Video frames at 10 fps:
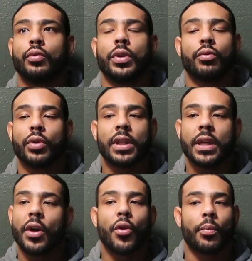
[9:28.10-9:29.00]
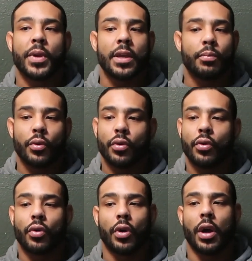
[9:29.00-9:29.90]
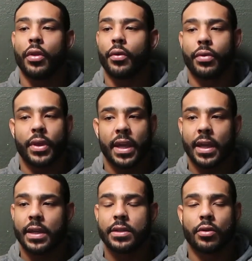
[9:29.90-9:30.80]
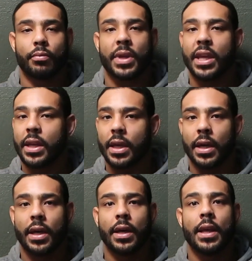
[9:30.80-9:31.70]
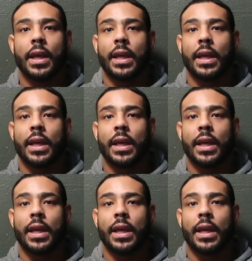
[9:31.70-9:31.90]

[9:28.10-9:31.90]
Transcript: with really other people or other things or media,